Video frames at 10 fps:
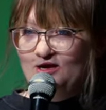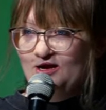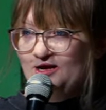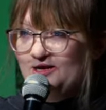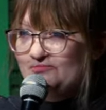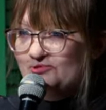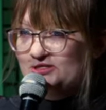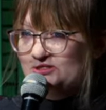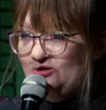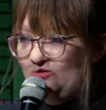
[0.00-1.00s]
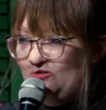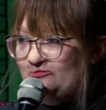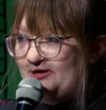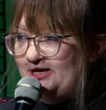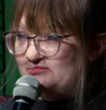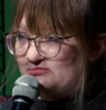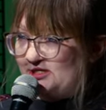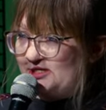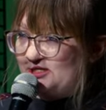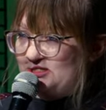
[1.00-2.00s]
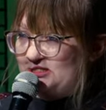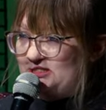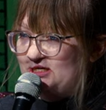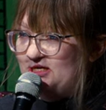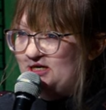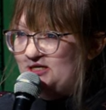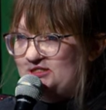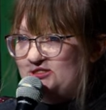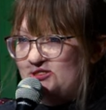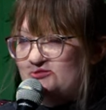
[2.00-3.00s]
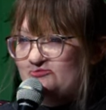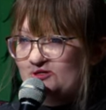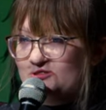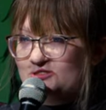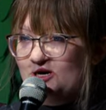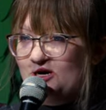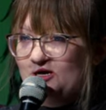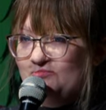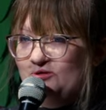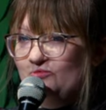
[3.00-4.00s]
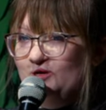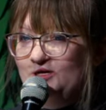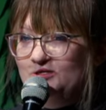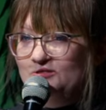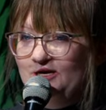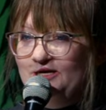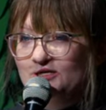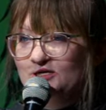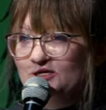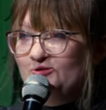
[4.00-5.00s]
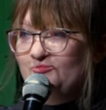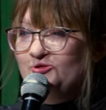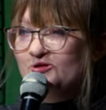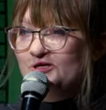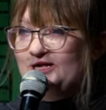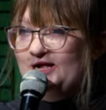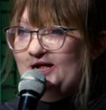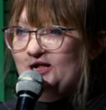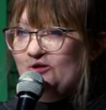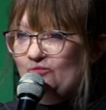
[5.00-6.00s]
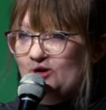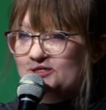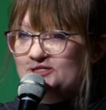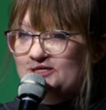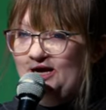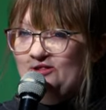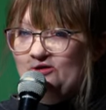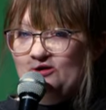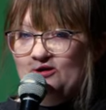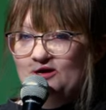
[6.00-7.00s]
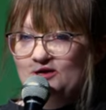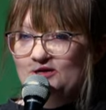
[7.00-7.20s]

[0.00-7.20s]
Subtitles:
hey, bring the whole family because it's good, fun time and we're gonna like communicate and work together.